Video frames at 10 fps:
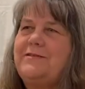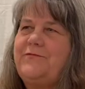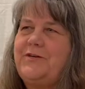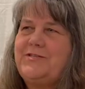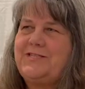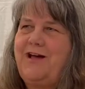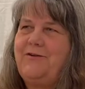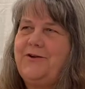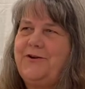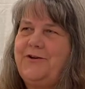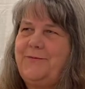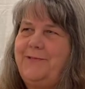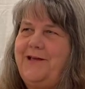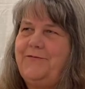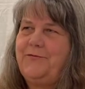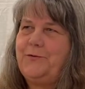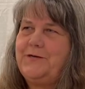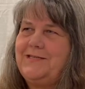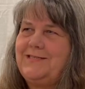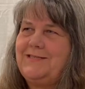the first song you're going to play for
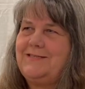us?